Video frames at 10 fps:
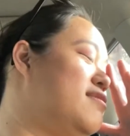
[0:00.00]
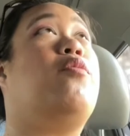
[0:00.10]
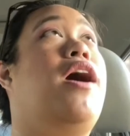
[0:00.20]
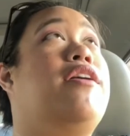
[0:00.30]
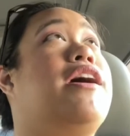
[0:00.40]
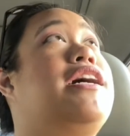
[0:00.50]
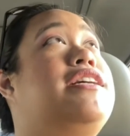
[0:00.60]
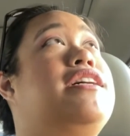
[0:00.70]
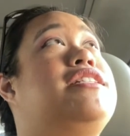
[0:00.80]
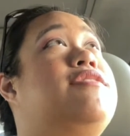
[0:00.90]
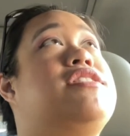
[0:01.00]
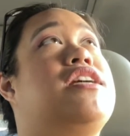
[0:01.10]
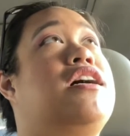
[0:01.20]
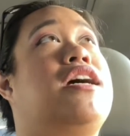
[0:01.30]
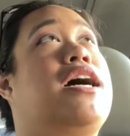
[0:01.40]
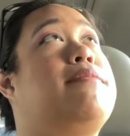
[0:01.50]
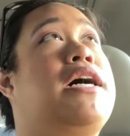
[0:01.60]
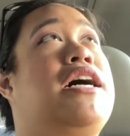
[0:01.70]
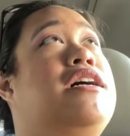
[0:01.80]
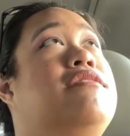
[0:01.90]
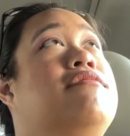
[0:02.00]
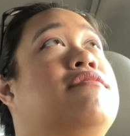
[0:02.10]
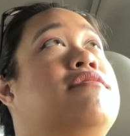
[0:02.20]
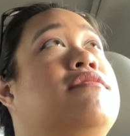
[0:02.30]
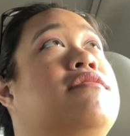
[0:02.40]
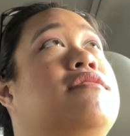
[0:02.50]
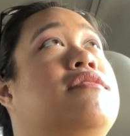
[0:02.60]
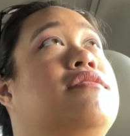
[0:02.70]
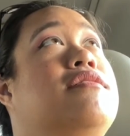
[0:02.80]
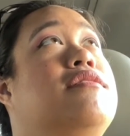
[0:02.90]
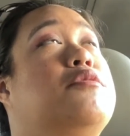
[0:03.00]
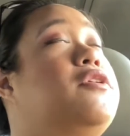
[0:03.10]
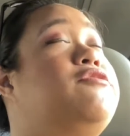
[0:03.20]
Why you gotta take Stephen Sondheim, huh? What